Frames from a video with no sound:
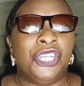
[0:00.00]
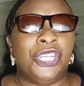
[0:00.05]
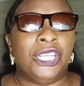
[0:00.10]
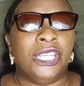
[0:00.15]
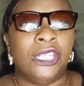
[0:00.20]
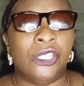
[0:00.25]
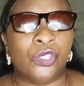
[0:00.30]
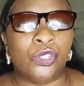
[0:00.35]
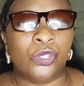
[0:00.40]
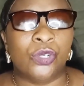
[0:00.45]

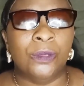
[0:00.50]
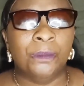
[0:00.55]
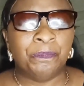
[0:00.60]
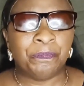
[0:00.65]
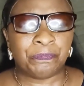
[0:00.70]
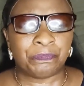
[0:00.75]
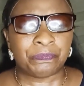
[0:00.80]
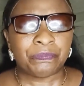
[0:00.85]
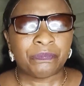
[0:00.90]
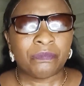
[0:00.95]
the
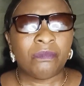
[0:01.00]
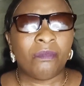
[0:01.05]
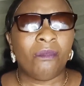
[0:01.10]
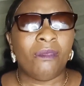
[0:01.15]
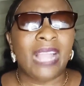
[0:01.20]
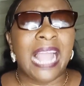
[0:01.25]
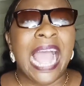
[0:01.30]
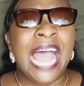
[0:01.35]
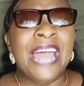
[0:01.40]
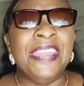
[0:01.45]
issue
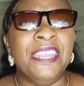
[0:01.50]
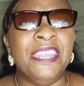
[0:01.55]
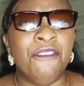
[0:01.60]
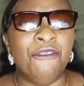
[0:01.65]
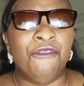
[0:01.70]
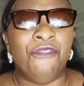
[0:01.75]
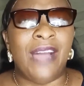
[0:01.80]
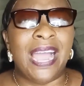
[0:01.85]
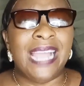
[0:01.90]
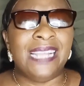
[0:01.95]
and
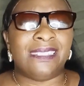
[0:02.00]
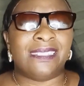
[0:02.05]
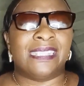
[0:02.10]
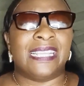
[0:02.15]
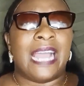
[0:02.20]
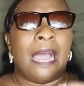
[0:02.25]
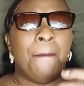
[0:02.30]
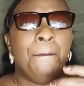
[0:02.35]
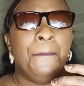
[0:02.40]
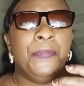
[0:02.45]
invite
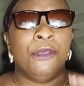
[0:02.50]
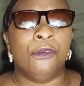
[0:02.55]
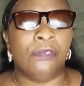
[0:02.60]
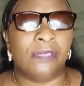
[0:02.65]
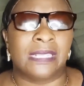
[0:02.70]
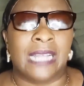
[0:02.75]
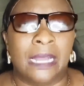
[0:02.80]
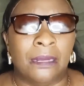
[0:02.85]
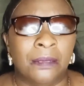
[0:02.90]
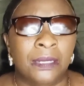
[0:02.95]
the
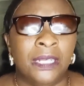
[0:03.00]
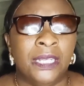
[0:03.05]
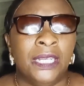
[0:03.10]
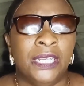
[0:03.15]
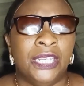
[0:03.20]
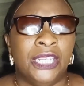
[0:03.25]
abuser